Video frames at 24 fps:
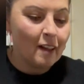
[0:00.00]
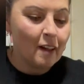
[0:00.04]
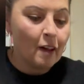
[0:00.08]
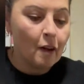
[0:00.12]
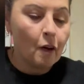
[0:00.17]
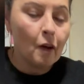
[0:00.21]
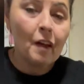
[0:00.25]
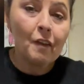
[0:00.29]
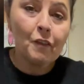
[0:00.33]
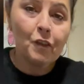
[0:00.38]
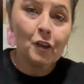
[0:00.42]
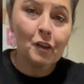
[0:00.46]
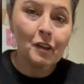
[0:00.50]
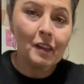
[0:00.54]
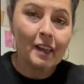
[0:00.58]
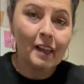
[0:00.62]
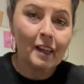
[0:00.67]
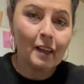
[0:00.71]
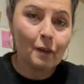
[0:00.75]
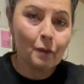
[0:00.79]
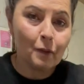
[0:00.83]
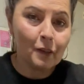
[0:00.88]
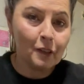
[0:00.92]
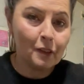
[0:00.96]
If you
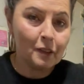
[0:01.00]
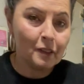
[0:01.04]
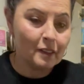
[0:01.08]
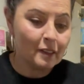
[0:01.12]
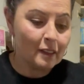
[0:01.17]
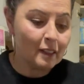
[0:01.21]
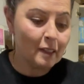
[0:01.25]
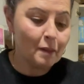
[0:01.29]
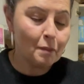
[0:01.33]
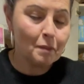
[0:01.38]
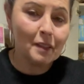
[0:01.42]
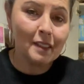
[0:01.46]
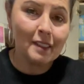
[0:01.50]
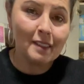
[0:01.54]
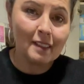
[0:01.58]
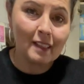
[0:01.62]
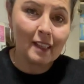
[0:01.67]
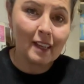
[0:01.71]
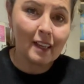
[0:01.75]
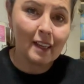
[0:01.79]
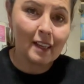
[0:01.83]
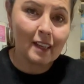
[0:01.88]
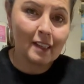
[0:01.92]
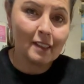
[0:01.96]
like what you see, please
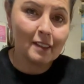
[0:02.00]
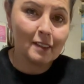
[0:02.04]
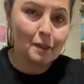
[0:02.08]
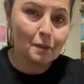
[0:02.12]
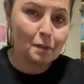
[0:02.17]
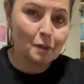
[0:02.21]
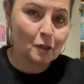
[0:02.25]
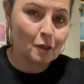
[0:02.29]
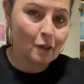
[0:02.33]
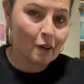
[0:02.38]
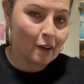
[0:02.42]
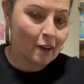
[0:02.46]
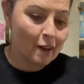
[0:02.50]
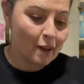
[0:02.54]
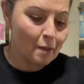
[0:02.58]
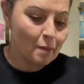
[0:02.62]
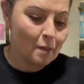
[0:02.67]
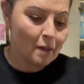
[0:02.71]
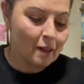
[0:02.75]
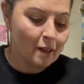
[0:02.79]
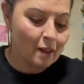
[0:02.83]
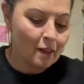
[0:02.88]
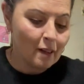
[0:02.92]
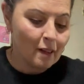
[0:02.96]
like and subscribe.
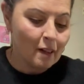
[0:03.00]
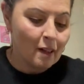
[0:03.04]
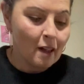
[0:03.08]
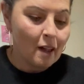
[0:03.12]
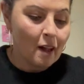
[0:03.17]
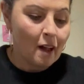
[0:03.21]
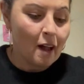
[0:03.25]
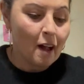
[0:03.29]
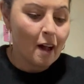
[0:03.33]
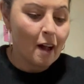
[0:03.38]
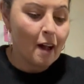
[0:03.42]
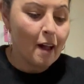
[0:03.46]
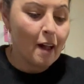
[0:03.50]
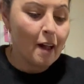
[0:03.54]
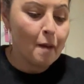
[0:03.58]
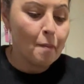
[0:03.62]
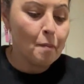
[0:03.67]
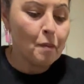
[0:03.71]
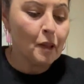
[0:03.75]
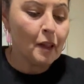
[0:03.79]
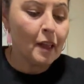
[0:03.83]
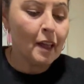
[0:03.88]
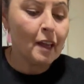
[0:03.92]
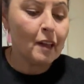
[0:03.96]
I
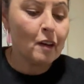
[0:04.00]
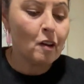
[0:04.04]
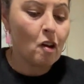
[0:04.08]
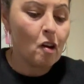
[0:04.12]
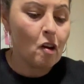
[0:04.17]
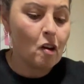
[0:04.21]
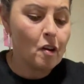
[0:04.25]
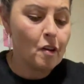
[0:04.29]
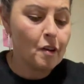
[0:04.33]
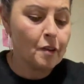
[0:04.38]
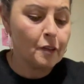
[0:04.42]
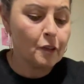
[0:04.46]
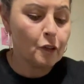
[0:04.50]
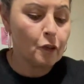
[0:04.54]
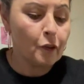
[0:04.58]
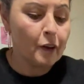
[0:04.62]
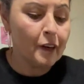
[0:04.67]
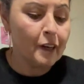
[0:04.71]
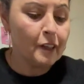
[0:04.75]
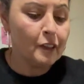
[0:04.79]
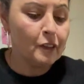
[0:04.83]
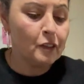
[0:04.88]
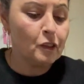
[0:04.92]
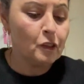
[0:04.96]
plan on
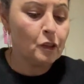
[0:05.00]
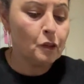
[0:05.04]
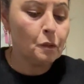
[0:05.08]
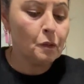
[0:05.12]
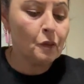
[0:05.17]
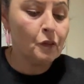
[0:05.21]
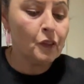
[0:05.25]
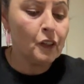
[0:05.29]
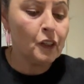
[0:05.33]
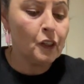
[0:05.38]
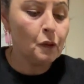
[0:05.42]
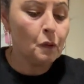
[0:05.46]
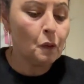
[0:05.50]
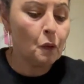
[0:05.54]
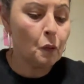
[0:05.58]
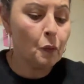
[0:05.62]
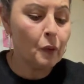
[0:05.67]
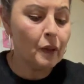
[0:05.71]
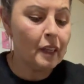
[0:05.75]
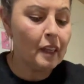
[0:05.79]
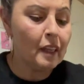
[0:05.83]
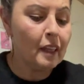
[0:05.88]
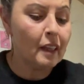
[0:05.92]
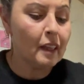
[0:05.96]
trying to do a video a
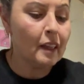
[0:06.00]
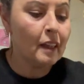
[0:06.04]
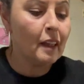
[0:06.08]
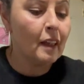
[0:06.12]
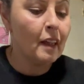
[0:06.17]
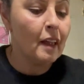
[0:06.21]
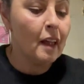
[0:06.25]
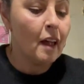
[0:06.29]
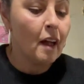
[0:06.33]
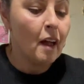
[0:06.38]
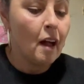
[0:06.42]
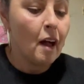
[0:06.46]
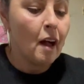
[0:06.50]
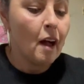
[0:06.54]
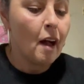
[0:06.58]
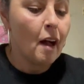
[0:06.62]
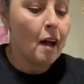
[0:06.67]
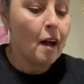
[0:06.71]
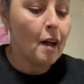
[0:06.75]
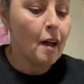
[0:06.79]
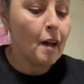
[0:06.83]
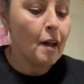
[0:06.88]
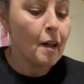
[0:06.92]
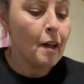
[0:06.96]
week.
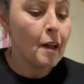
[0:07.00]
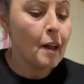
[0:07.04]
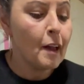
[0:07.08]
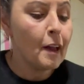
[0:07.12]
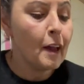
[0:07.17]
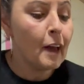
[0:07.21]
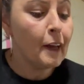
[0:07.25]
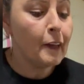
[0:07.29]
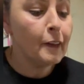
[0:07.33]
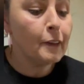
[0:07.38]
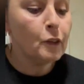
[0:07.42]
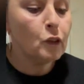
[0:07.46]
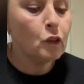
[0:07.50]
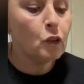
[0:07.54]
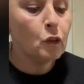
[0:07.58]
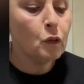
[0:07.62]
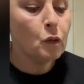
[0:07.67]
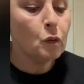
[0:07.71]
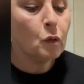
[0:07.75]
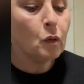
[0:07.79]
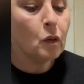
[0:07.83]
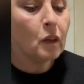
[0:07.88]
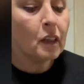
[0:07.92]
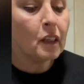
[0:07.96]
I
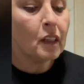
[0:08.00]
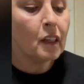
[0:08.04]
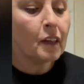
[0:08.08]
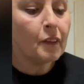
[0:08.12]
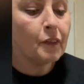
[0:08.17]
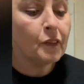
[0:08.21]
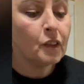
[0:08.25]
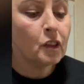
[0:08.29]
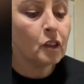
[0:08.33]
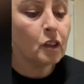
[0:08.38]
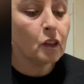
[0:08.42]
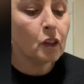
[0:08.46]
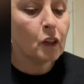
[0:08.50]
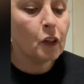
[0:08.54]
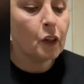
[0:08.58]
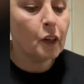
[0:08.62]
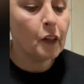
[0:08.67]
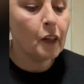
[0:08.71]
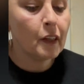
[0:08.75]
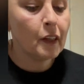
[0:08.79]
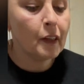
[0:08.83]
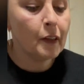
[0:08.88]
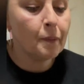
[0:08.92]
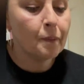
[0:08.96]
do love to
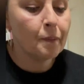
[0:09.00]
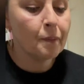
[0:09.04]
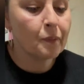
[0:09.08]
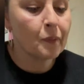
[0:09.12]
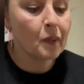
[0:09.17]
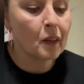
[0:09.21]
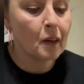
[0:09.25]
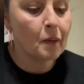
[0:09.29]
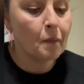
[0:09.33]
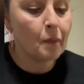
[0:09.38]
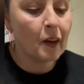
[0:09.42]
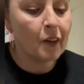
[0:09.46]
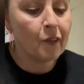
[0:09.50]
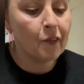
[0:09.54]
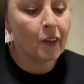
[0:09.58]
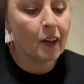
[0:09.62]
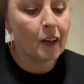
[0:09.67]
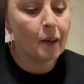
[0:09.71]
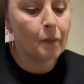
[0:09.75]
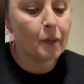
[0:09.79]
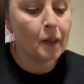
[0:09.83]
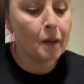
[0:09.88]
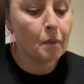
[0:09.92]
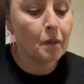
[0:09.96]
cook. My
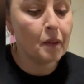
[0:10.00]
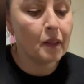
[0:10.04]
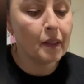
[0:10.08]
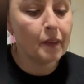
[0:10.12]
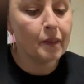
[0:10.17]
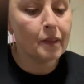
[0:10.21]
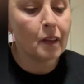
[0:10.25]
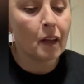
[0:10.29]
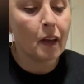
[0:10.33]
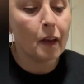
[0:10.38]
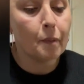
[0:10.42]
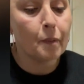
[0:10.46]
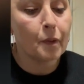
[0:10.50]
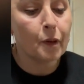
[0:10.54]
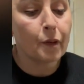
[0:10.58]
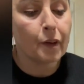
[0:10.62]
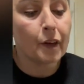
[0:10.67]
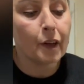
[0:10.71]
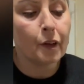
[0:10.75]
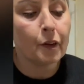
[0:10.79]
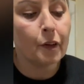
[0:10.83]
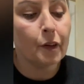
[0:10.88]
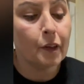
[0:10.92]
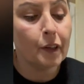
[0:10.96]
family believes I'm a
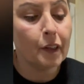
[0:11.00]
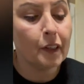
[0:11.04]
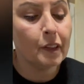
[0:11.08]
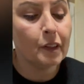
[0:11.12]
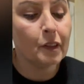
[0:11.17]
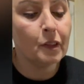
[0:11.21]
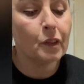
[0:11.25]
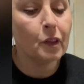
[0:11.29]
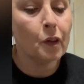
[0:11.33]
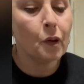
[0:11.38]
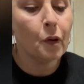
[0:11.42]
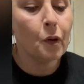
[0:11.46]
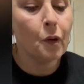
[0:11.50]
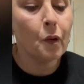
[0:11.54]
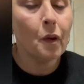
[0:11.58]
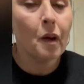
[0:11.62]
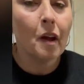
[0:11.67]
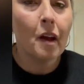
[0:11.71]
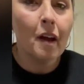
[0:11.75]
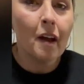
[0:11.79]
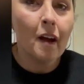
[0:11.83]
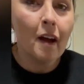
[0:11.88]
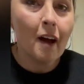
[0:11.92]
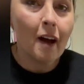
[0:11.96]
great cook, so
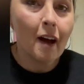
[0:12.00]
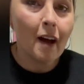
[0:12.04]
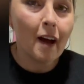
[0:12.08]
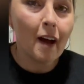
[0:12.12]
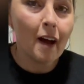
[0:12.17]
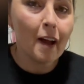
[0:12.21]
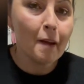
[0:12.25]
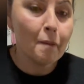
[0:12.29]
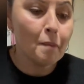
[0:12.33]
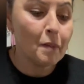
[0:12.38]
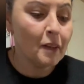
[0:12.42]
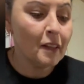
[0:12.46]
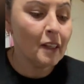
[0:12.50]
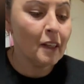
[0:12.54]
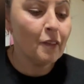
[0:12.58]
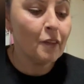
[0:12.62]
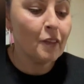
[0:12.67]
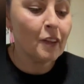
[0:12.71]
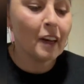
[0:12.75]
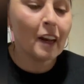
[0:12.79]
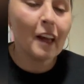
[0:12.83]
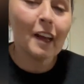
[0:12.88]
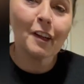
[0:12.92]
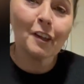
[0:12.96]
I believe
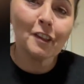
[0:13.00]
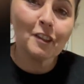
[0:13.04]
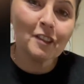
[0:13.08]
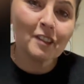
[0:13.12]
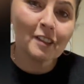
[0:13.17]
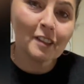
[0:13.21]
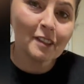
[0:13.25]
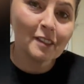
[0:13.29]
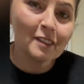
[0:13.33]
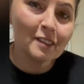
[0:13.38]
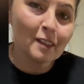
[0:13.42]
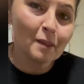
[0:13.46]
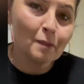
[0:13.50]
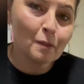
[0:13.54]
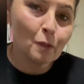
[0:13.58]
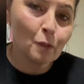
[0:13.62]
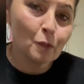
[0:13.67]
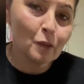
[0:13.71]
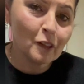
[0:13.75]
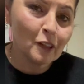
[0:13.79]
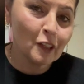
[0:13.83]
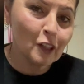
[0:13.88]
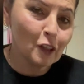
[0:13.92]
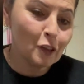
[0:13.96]
that I could share some
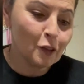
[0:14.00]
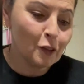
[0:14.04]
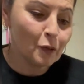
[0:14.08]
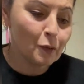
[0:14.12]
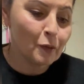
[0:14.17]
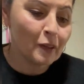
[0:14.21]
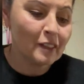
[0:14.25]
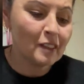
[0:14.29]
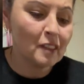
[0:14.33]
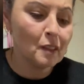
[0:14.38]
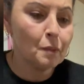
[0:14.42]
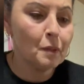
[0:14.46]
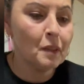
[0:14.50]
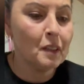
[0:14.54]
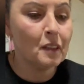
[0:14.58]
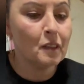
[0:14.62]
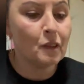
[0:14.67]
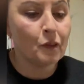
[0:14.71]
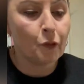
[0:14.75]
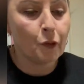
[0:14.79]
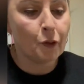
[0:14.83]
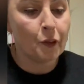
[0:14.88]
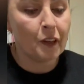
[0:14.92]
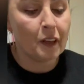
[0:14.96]
really good recipes
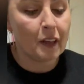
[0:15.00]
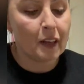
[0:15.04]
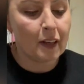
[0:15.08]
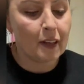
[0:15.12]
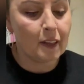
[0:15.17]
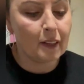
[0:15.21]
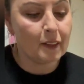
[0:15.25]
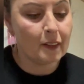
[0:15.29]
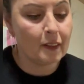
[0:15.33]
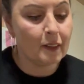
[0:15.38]
for you guys.